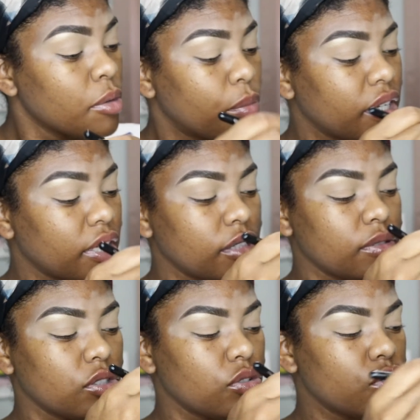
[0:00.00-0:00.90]
But
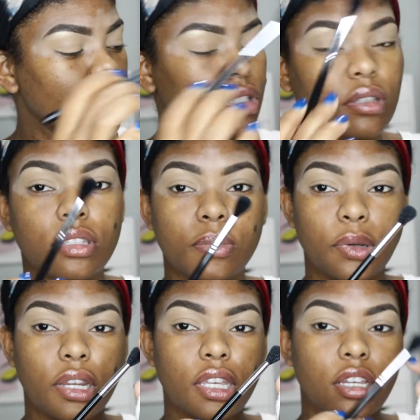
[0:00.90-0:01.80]
anyways, you just
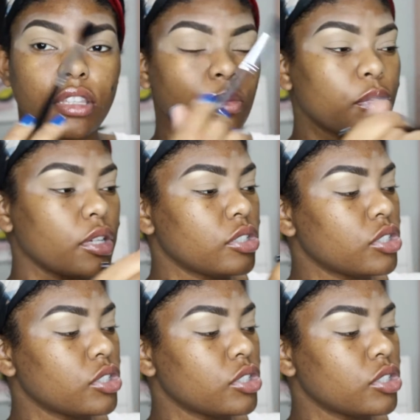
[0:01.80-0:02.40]
spray it on the brush